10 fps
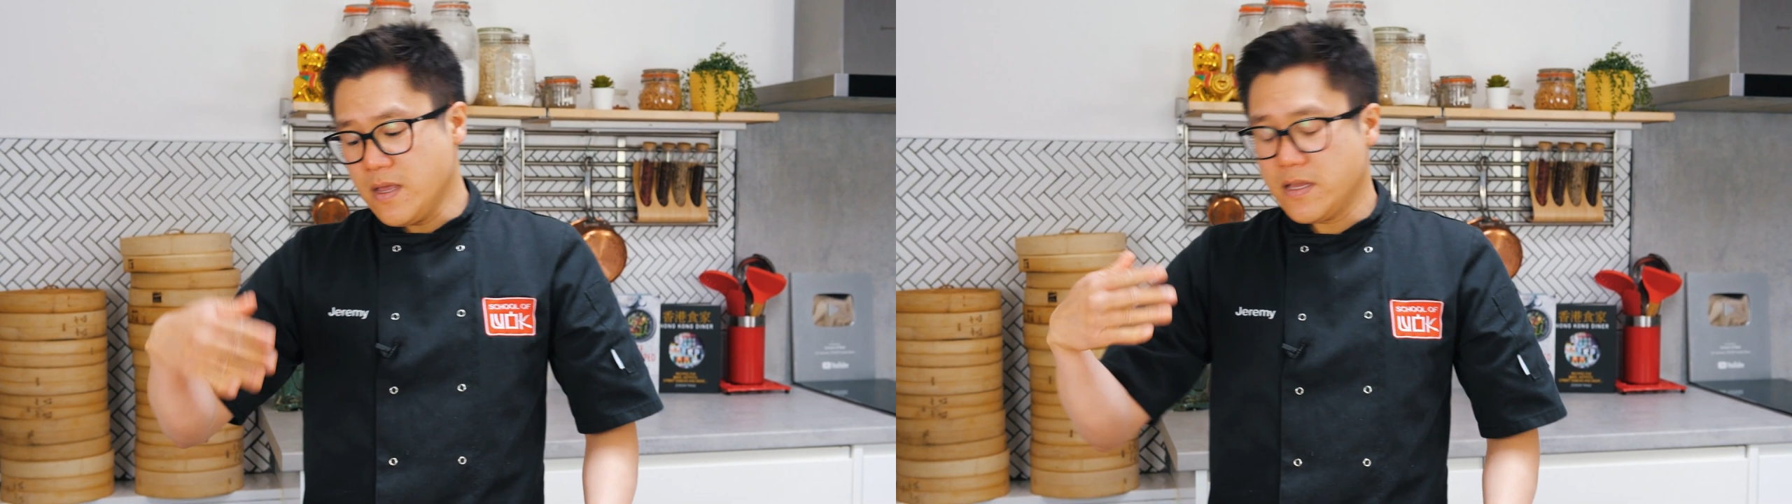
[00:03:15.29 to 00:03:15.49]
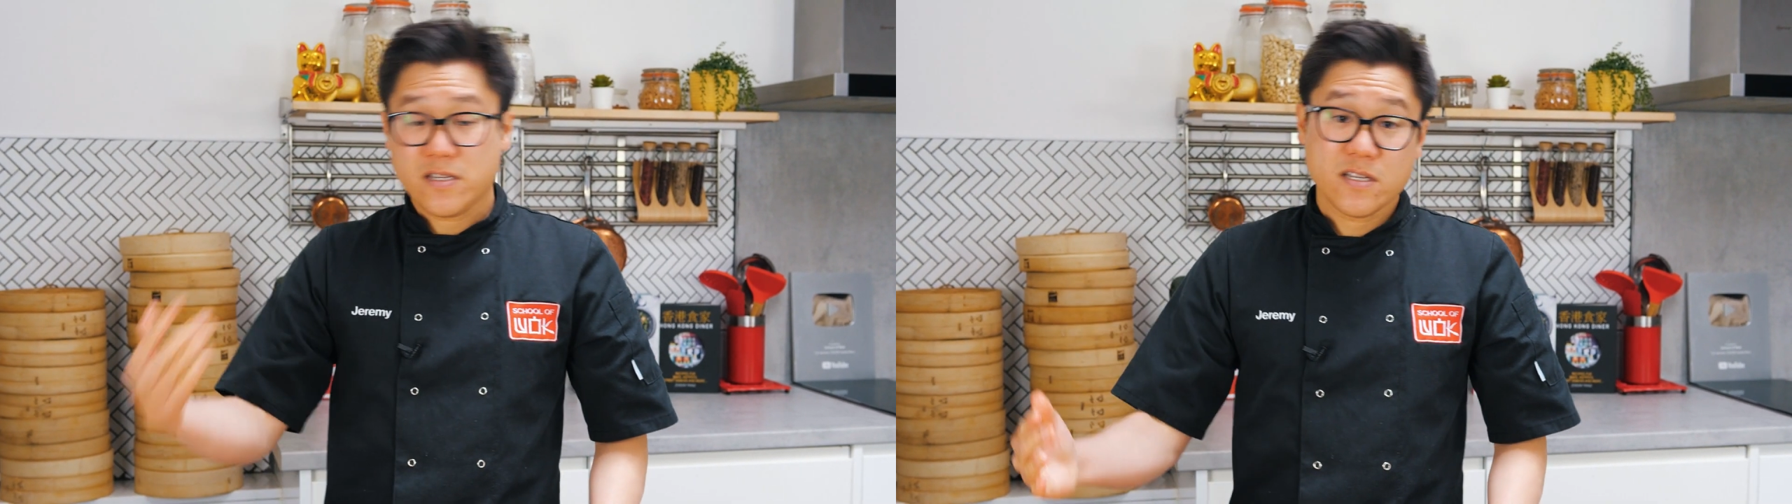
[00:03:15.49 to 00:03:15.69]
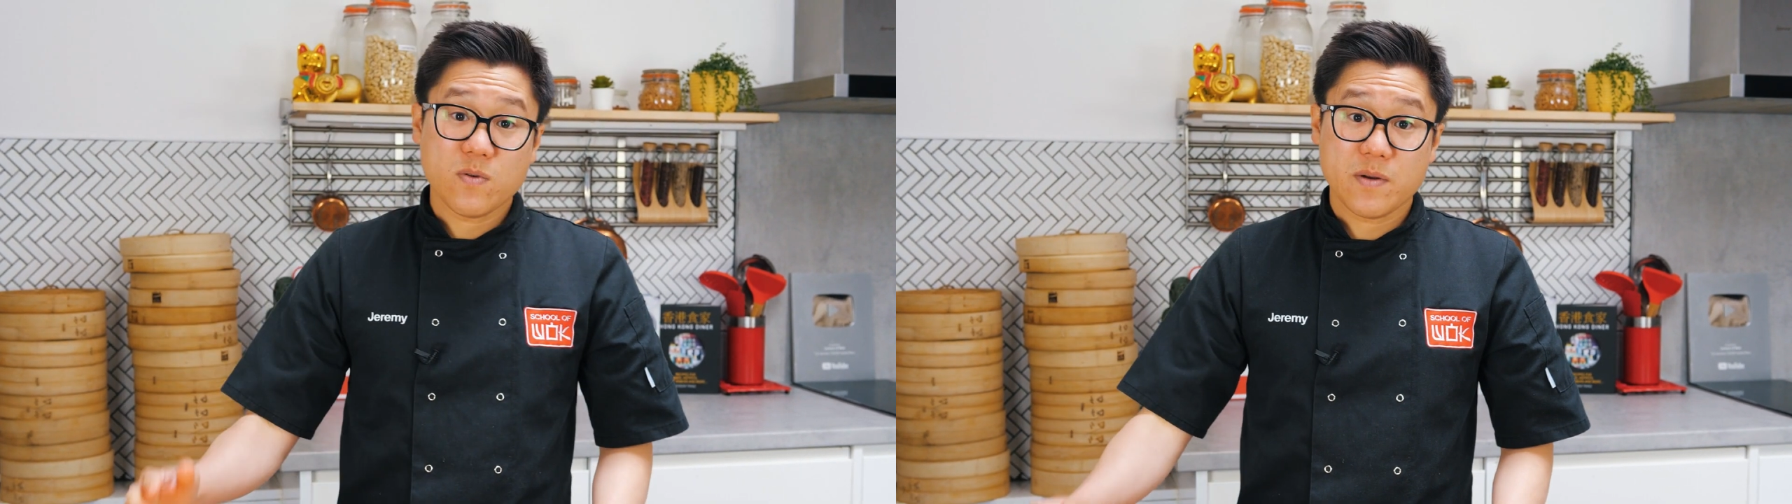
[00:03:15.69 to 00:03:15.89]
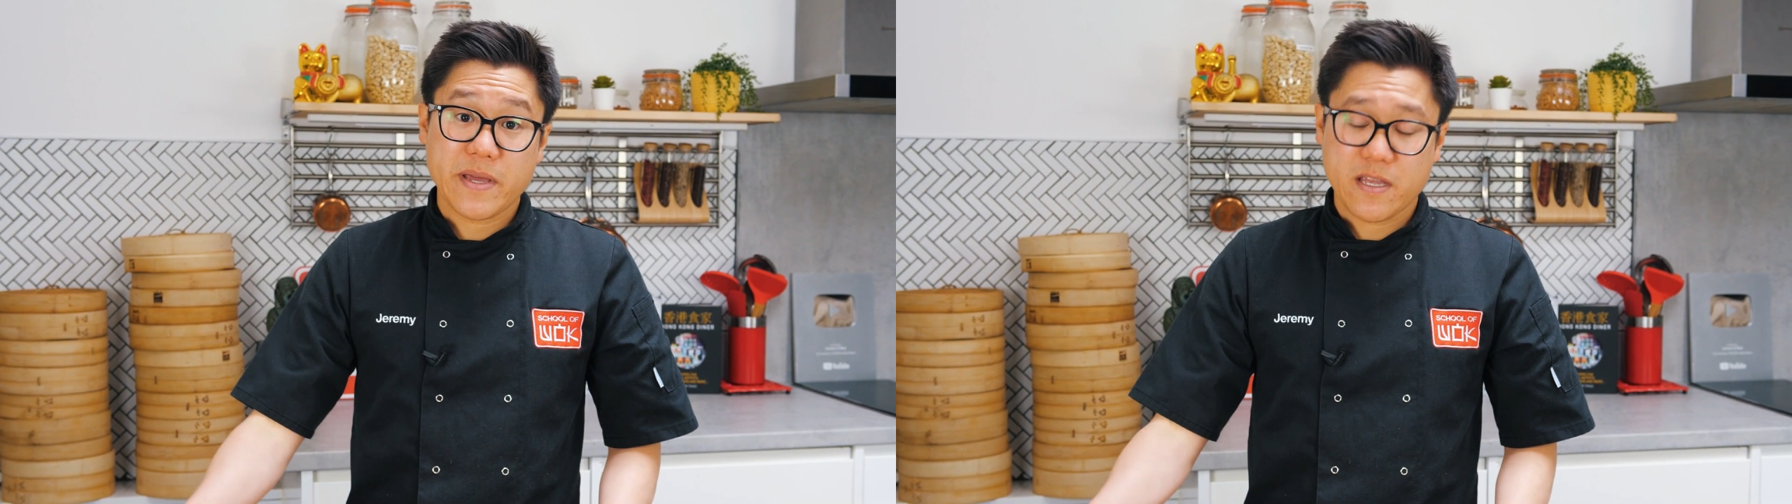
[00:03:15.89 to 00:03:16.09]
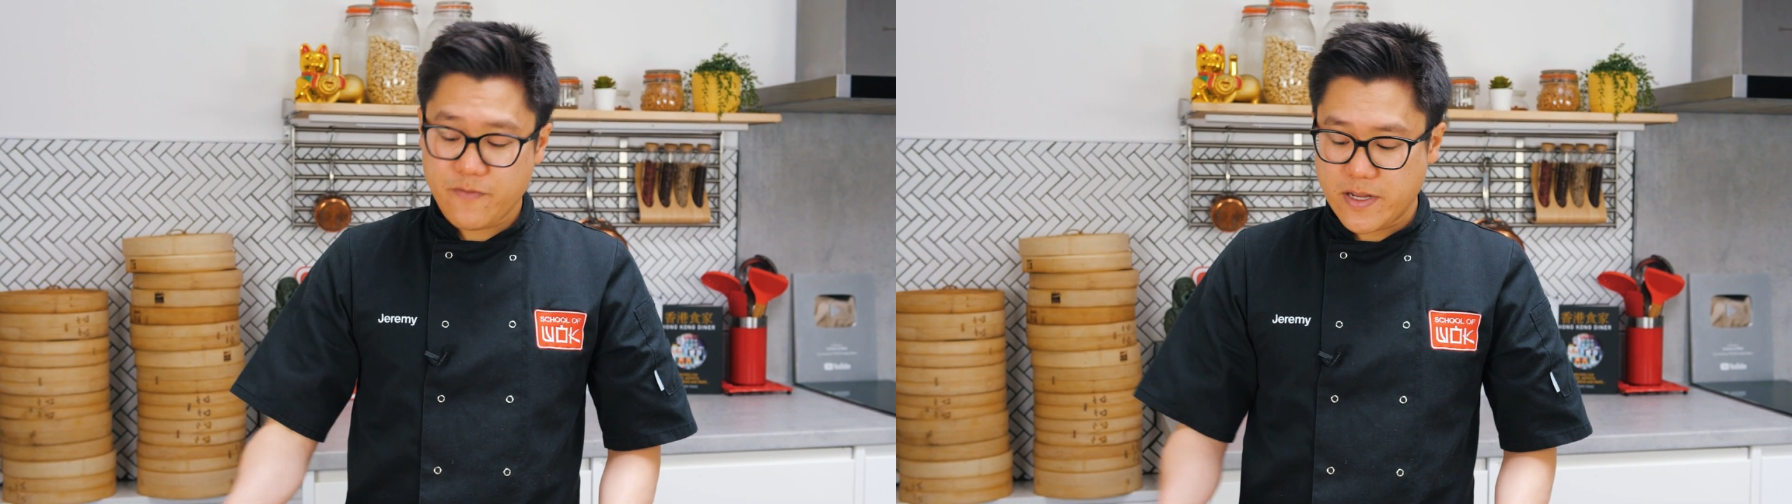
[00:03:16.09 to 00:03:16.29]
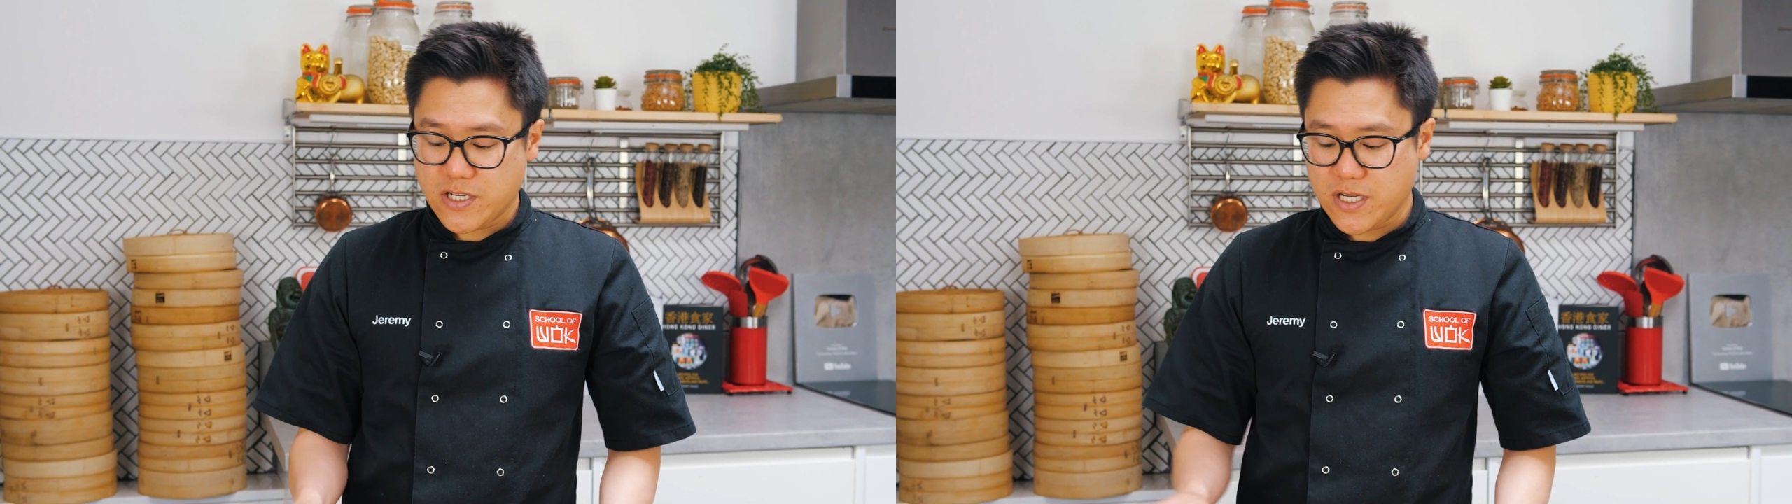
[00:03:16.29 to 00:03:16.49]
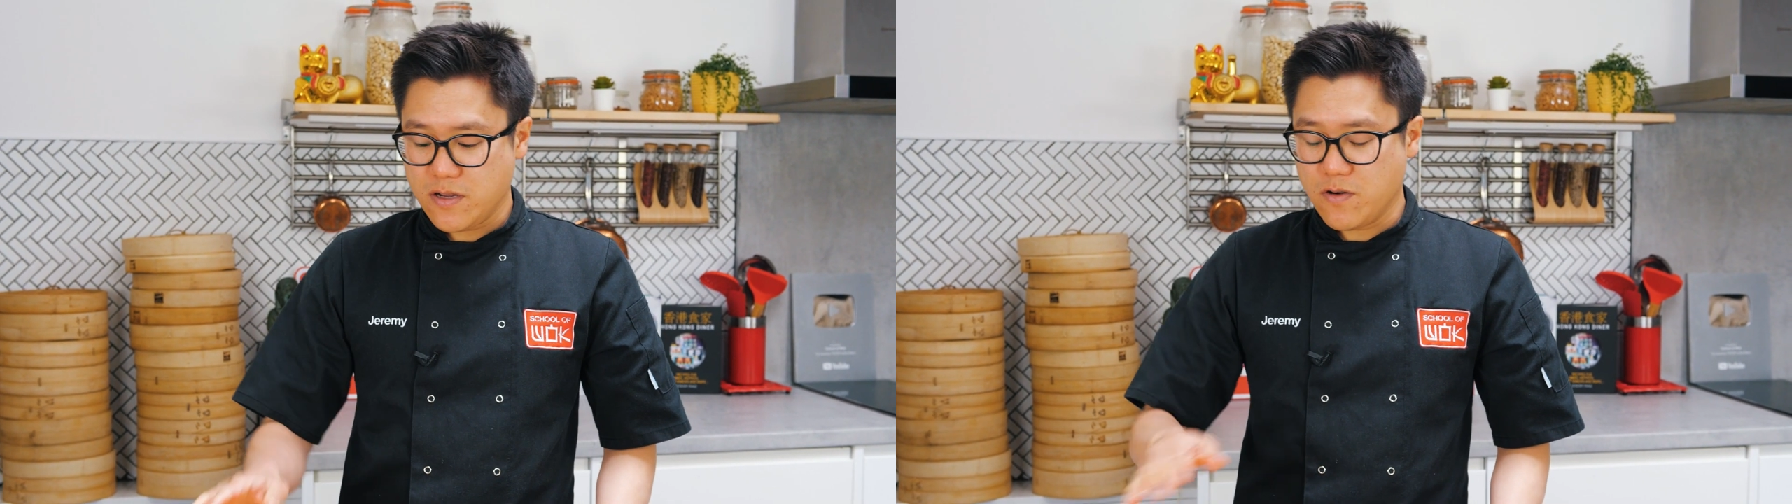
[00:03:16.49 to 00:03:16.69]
and you still want to make it veggie